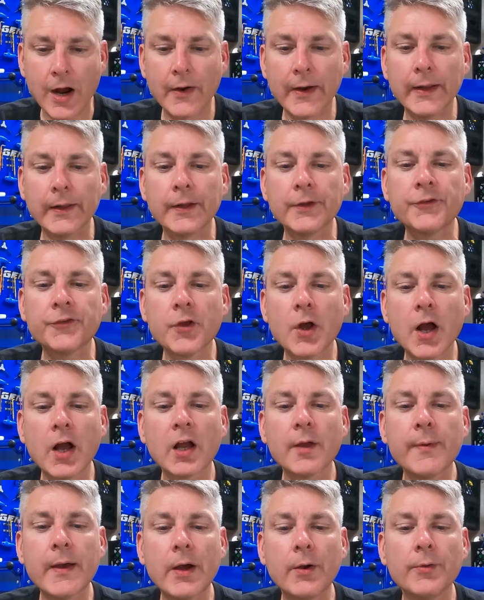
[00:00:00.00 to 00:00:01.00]
All right, let's
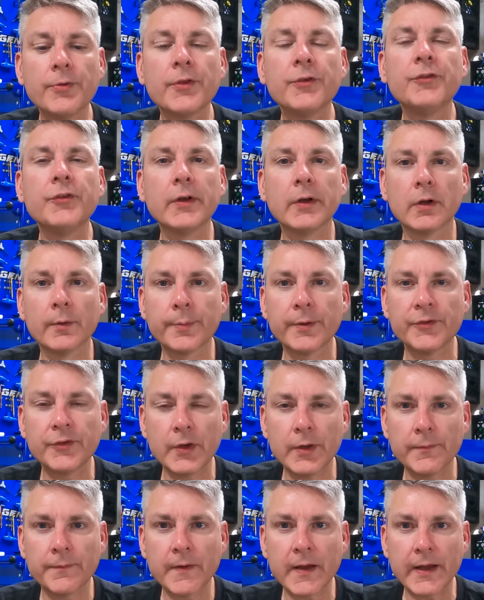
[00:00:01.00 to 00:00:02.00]
talk about the
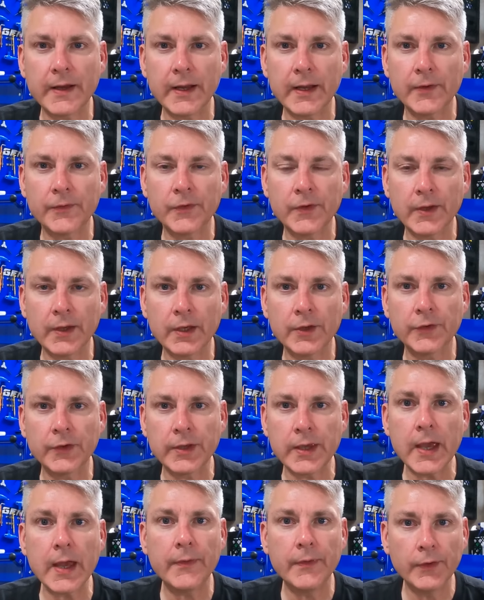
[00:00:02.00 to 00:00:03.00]
0% financing, because
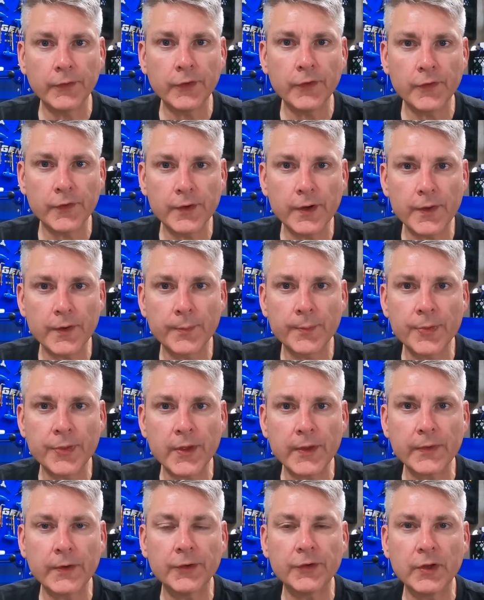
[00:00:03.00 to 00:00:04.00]
again, this is another
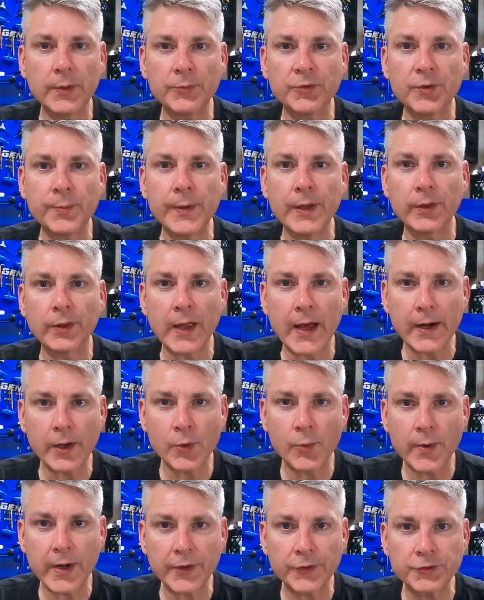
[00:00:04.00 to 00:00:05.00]
thing there seems to be a lot
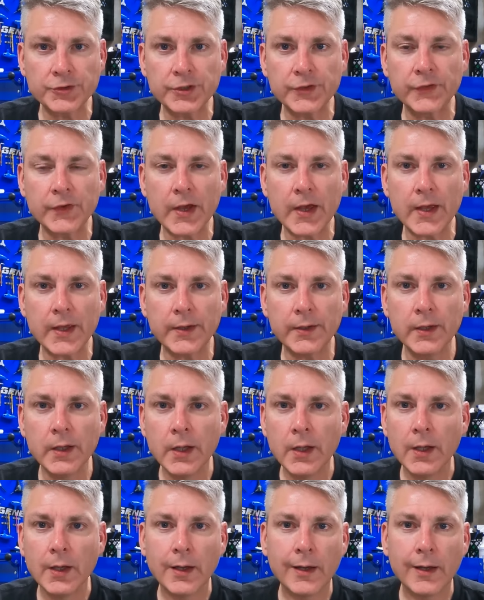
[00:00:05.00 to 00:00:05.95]
of questions on.